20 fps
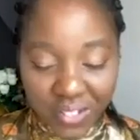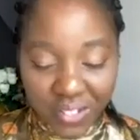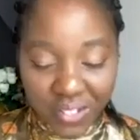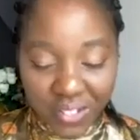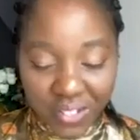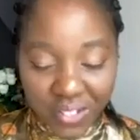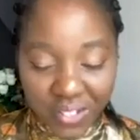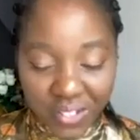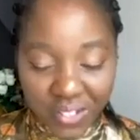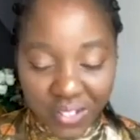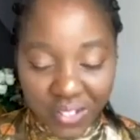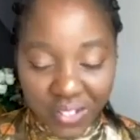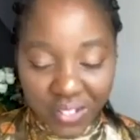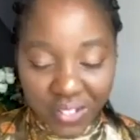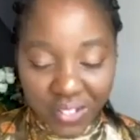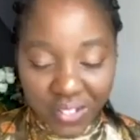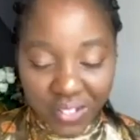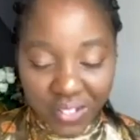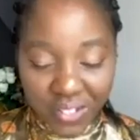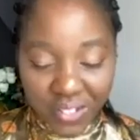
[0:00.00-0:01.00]
active on
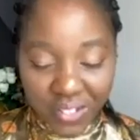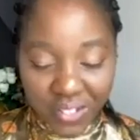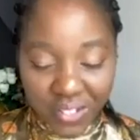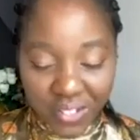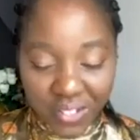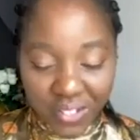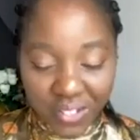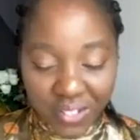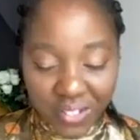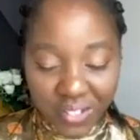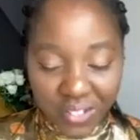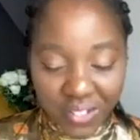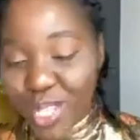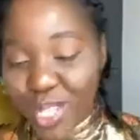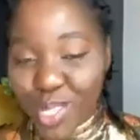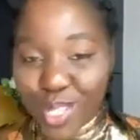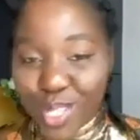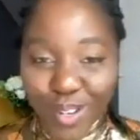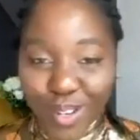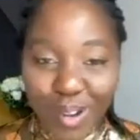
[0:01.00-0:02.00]
social media.
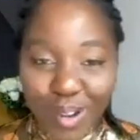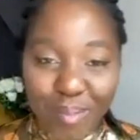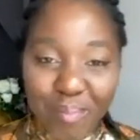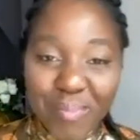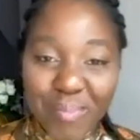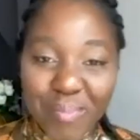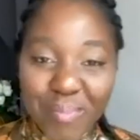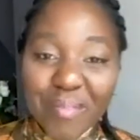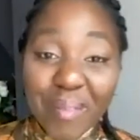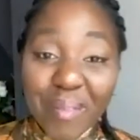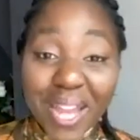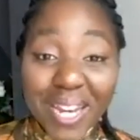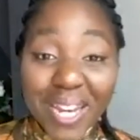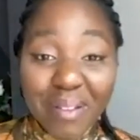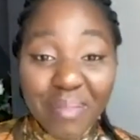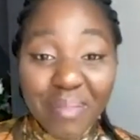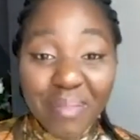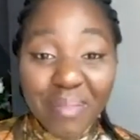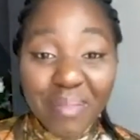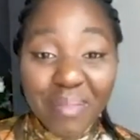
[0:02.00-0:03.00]
Instagram being my
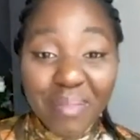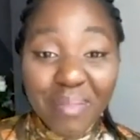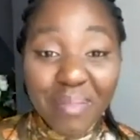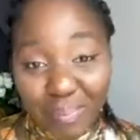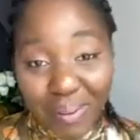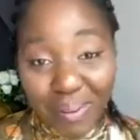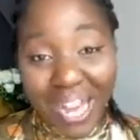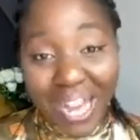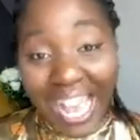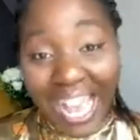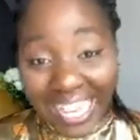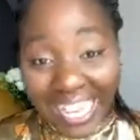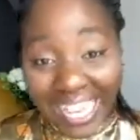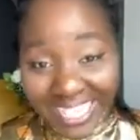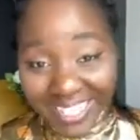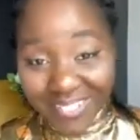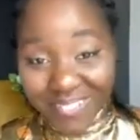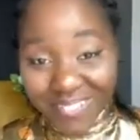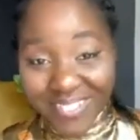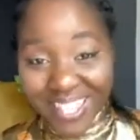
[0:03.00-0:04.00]
#1 app. I
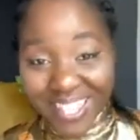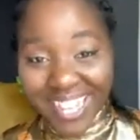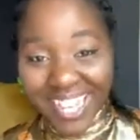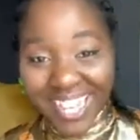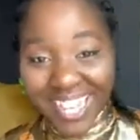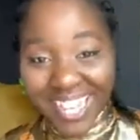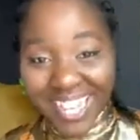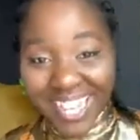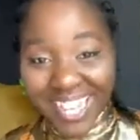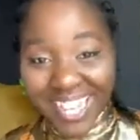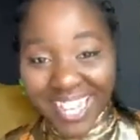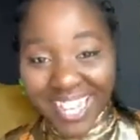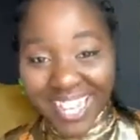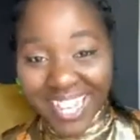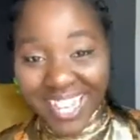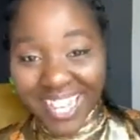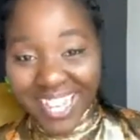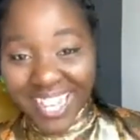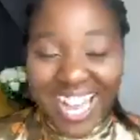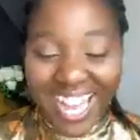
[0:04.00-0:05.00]
live there.
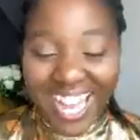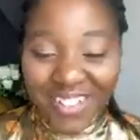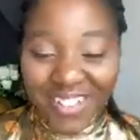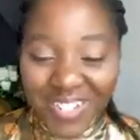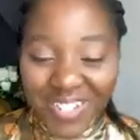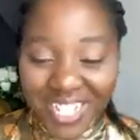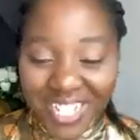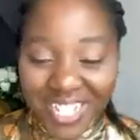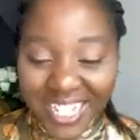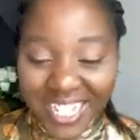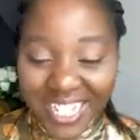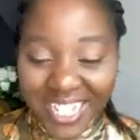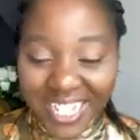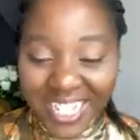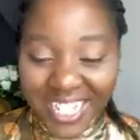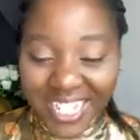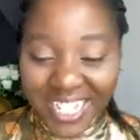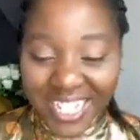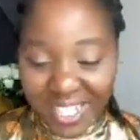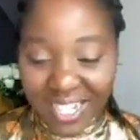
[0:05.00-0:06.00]
I really love
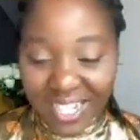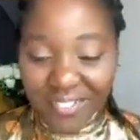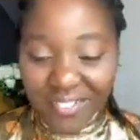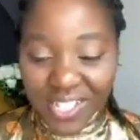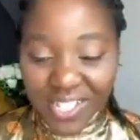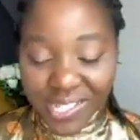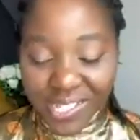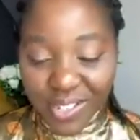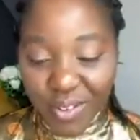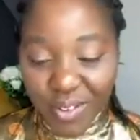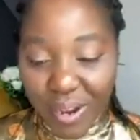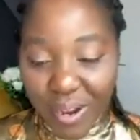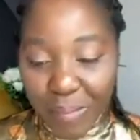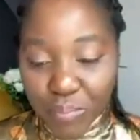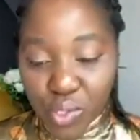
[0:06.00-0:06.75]
Instagram.